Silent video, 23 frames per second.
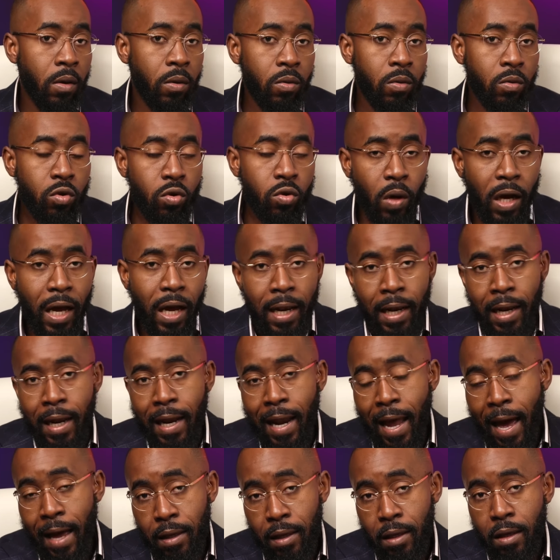do a
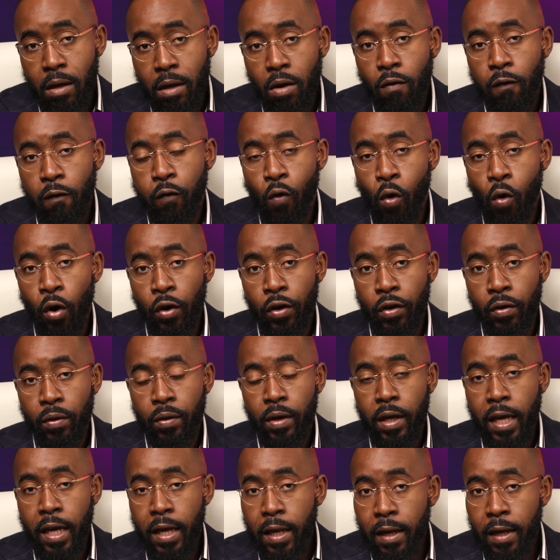lot for you.
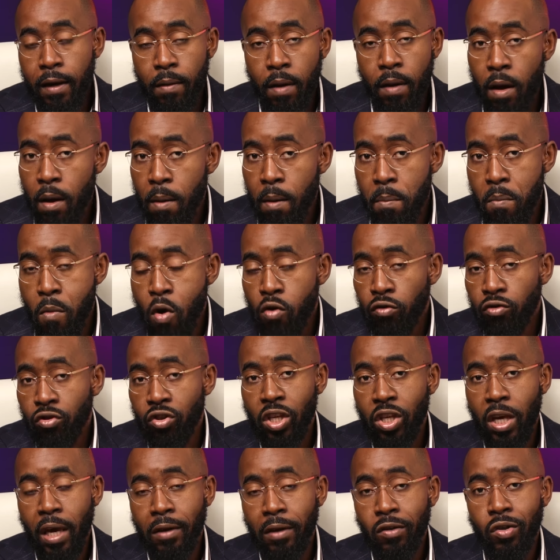And in most
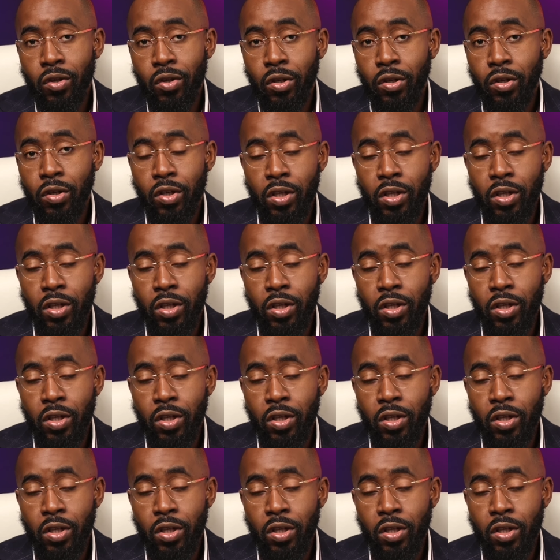cases,